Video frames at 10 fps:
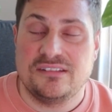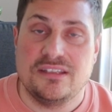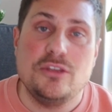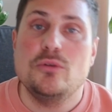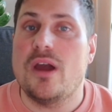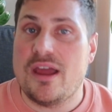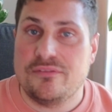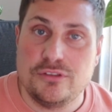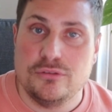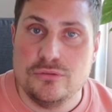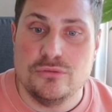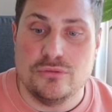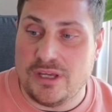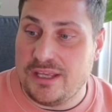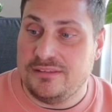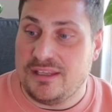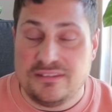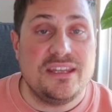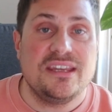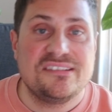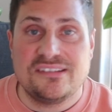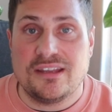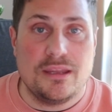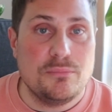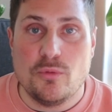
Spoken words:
that you have to do and that takes time